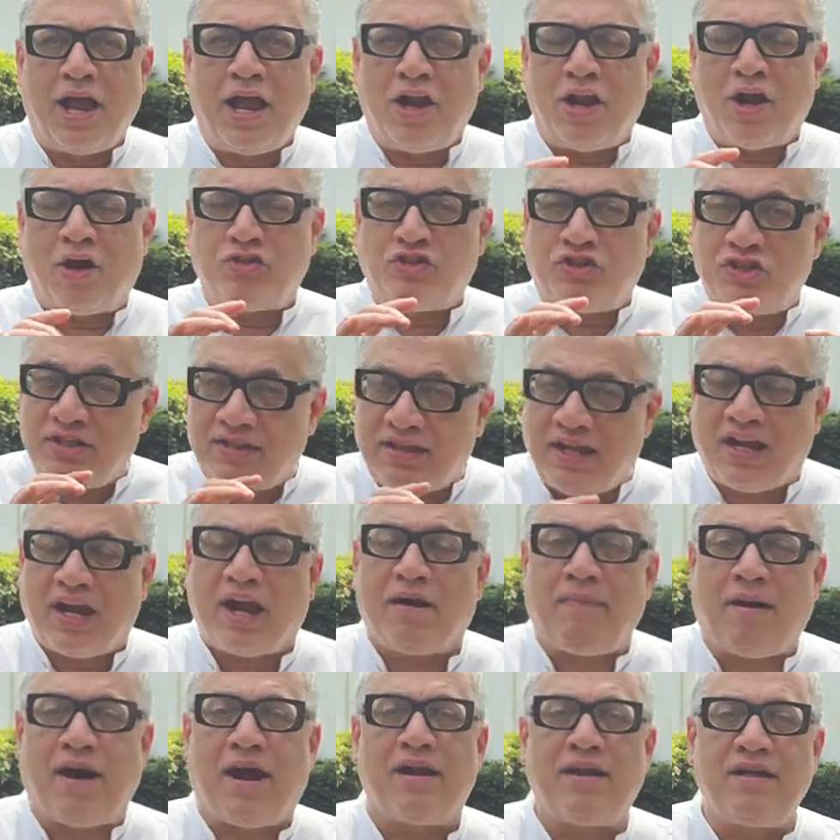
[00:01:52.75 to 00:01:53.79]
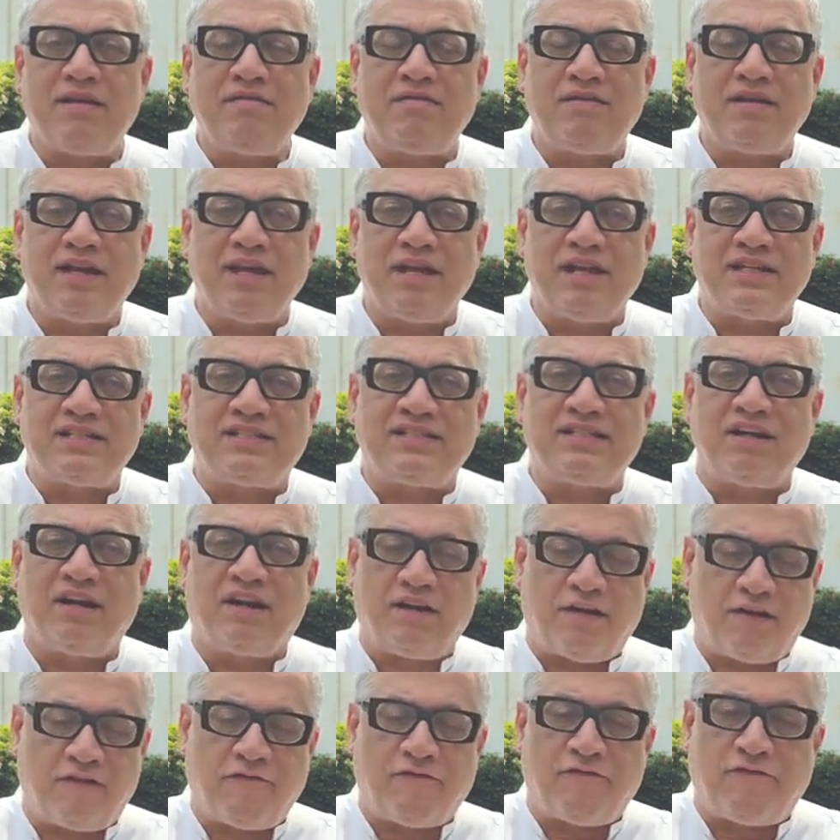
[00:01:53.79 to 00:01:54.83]
Now, Jeetega Bharat is
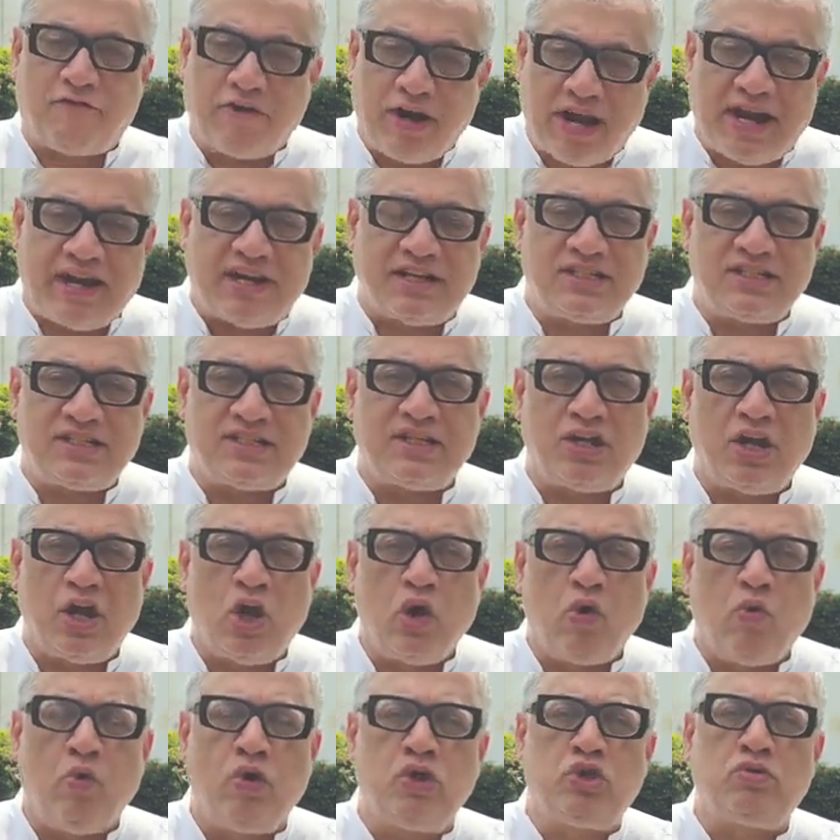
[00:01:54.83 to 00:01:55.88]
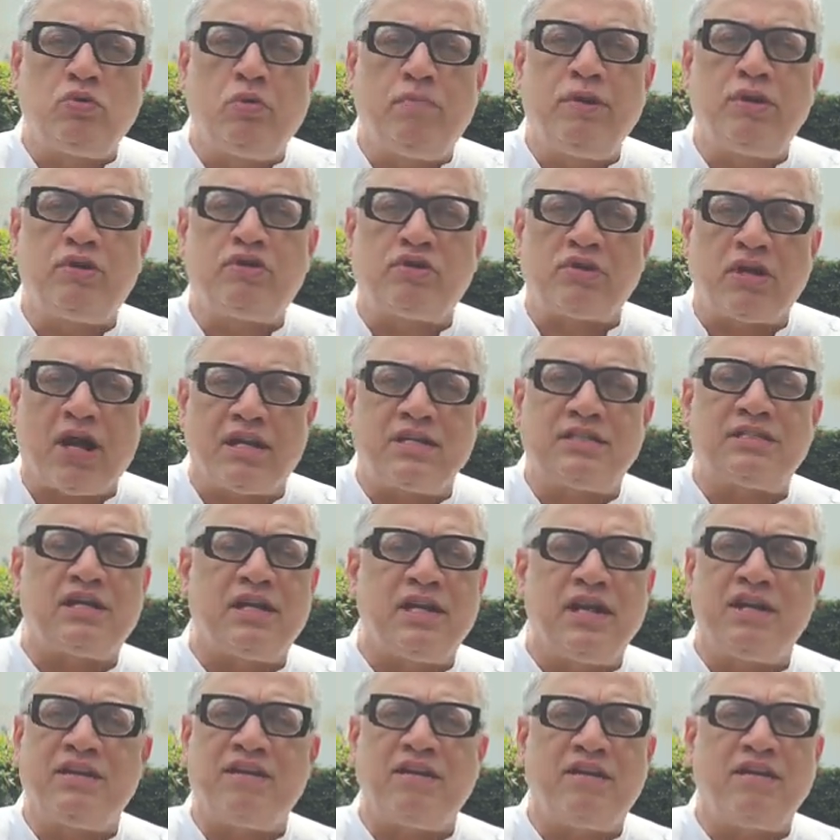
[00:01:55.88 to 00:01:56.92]
the phrase which will be
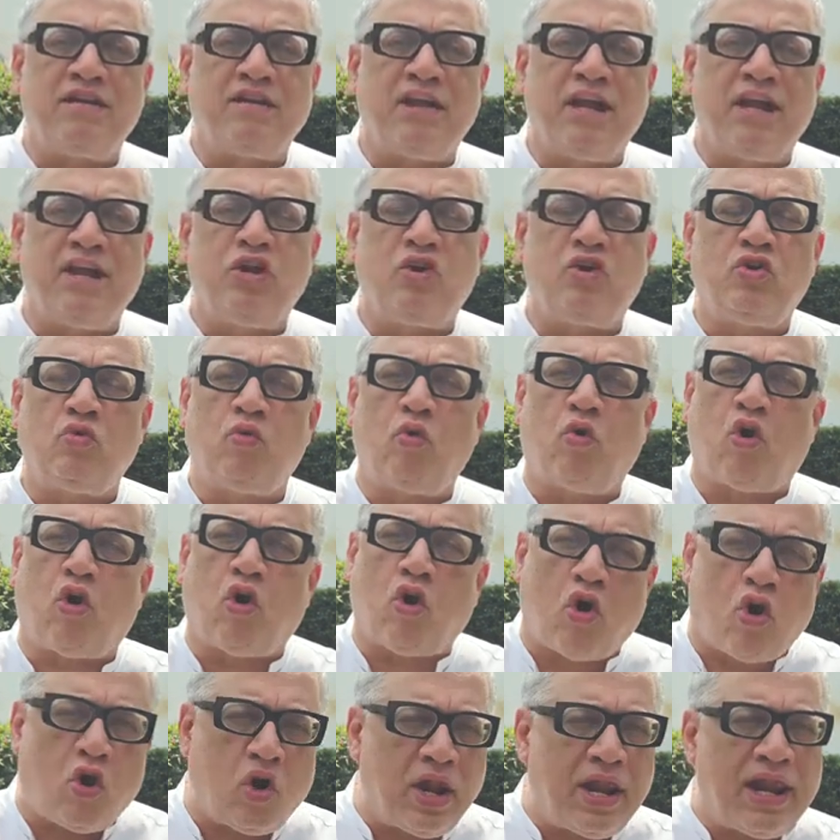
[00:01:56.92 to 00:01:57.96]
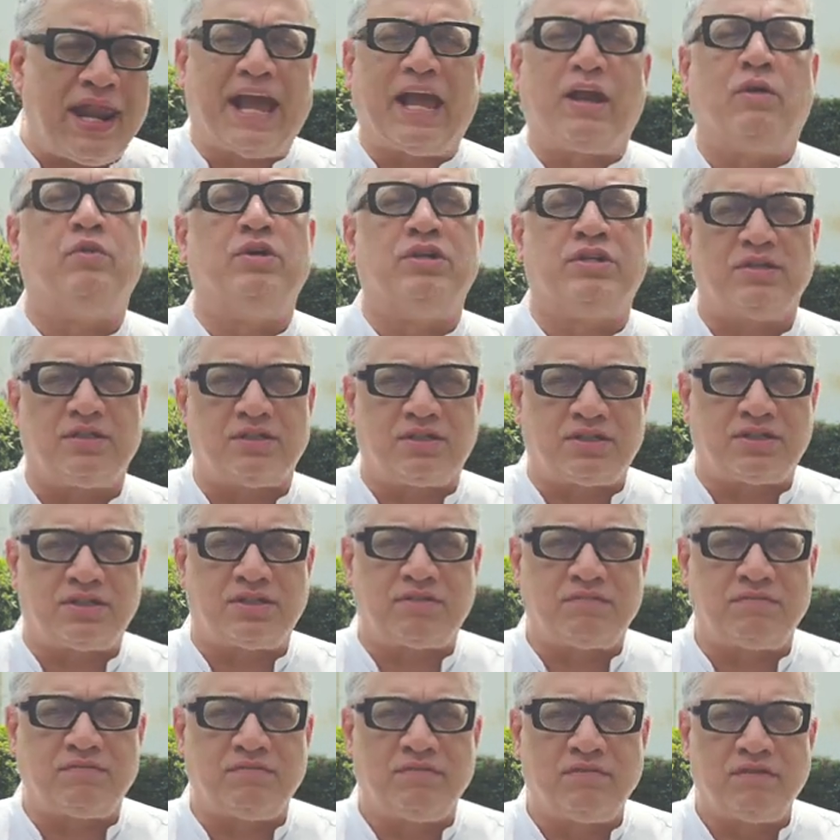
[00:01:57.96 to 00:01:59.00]
translated into all
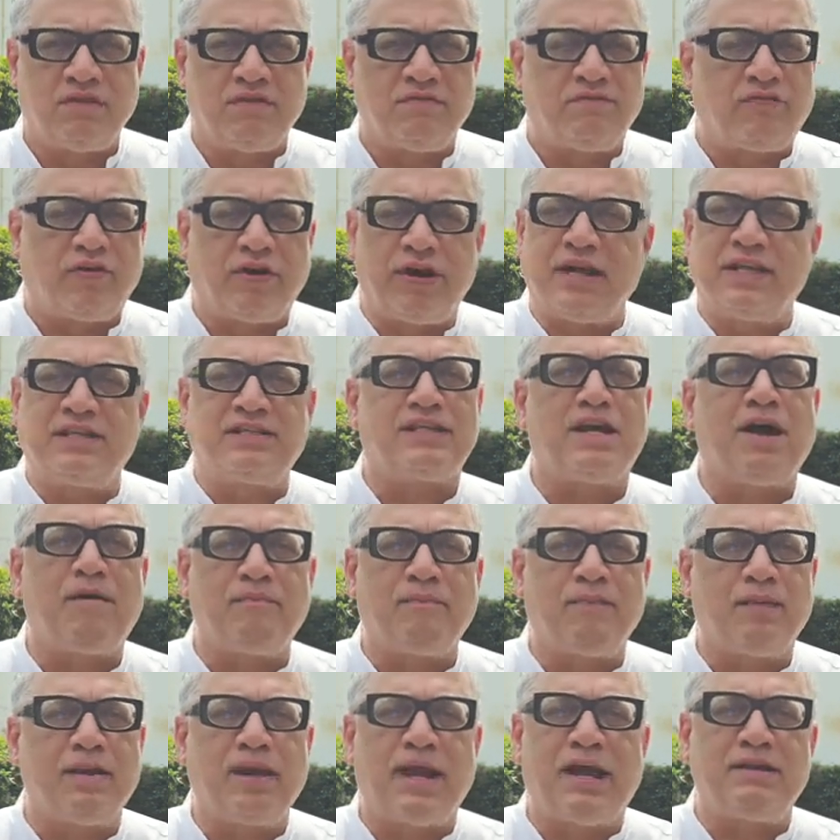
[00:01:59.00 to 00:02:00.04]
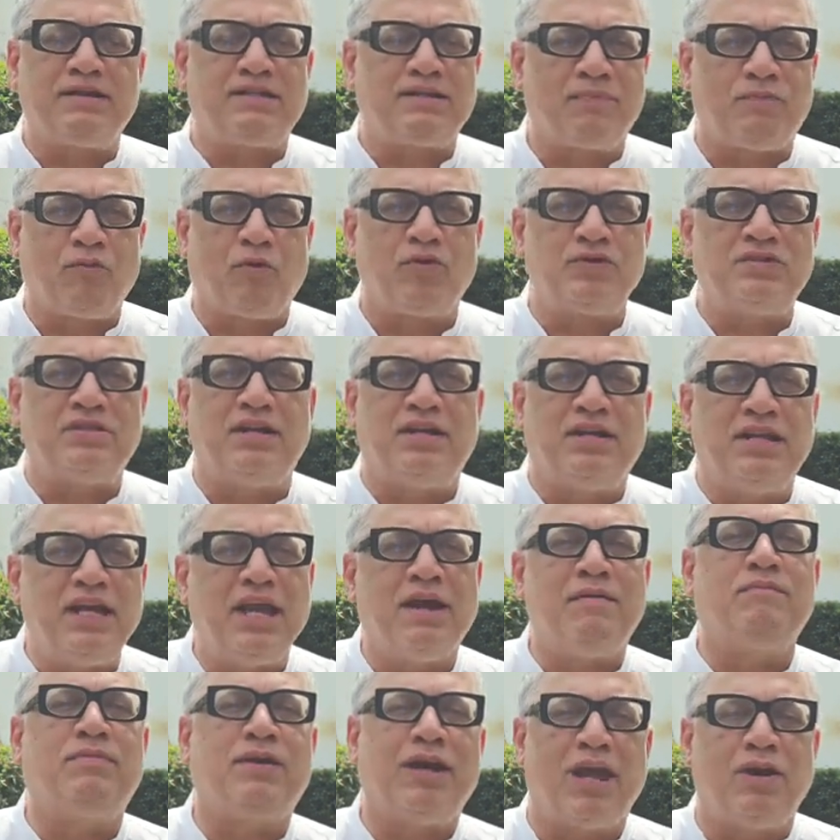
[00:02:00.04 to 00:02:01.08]
languages. For example, I suppose the
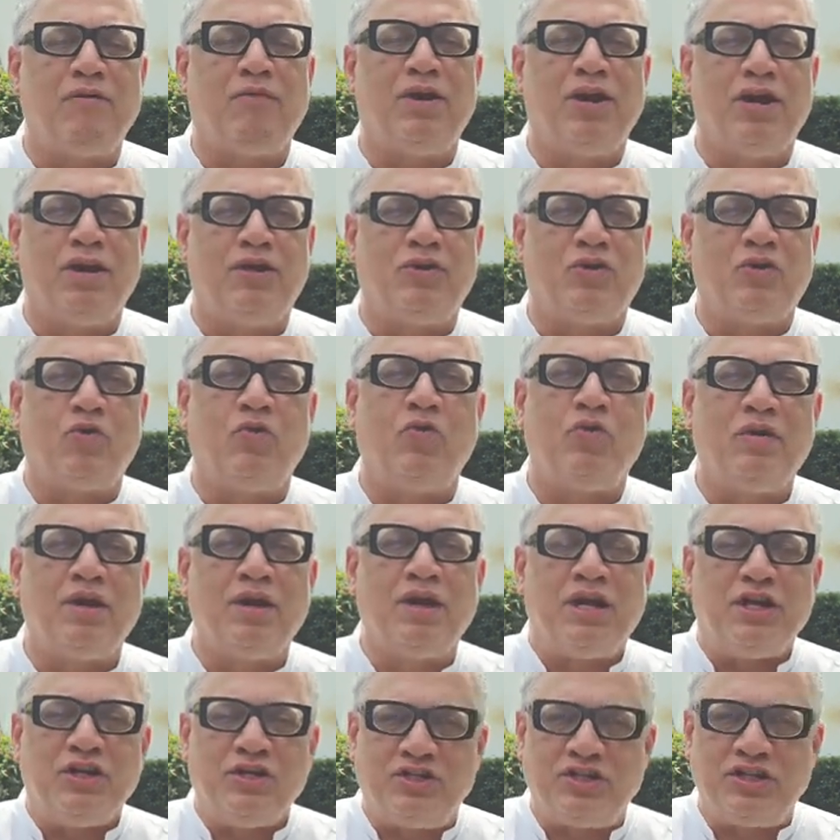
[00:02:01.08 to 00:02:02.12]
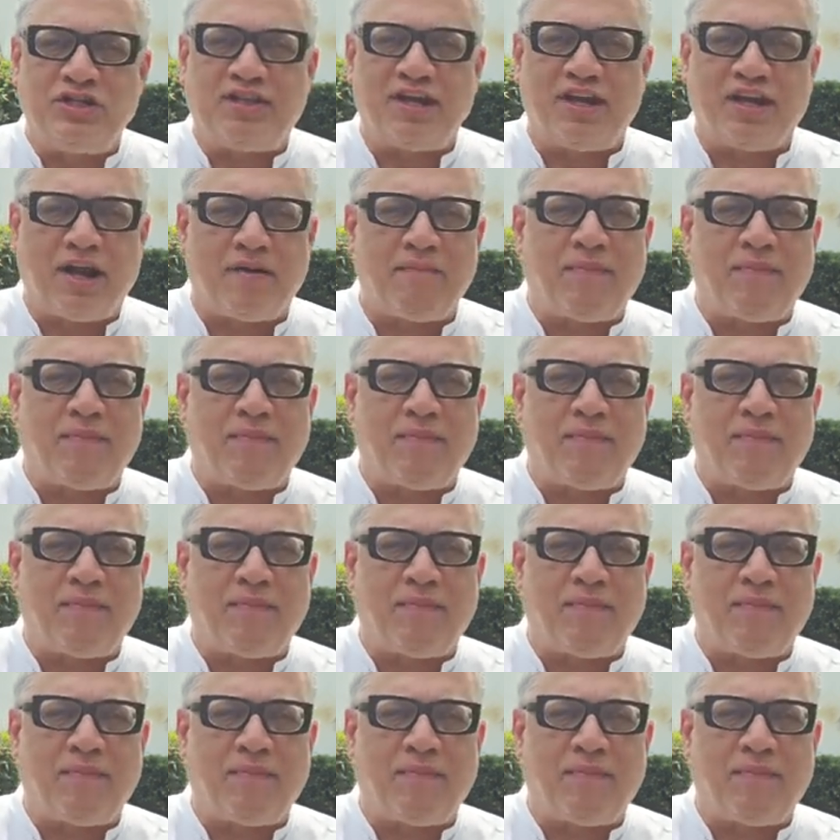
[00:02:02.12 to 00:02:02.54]
DMK will do Jeetega